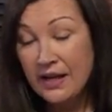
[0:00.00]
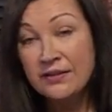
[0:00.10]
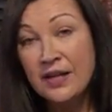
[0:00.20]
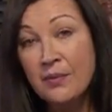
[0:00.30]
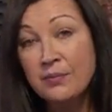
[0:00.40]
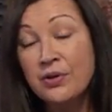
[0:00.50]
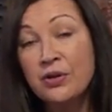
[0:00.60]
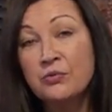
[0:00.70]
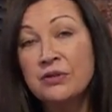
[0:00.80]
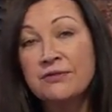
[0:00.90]
At that
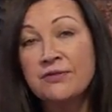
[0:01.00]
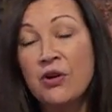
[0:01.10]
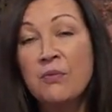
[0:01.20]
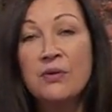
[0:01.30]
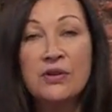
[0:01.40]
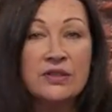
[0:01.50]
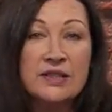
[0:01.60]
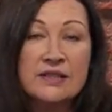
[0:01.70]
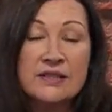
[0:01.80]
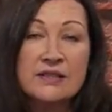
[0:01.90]
point, we'd four
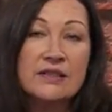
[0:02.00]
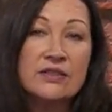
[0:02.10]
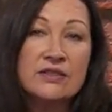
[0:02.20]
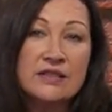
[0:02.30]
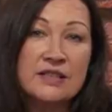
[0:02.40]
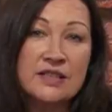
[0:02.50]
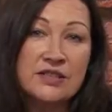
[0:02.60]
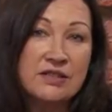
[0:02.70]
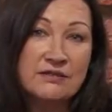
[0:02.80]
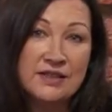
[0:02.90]
boys under the
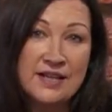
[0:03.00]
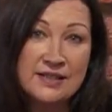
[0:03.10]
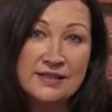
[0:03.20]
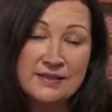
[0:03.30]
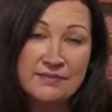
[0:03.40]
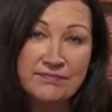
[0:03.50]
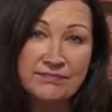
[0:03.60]
ages of eight.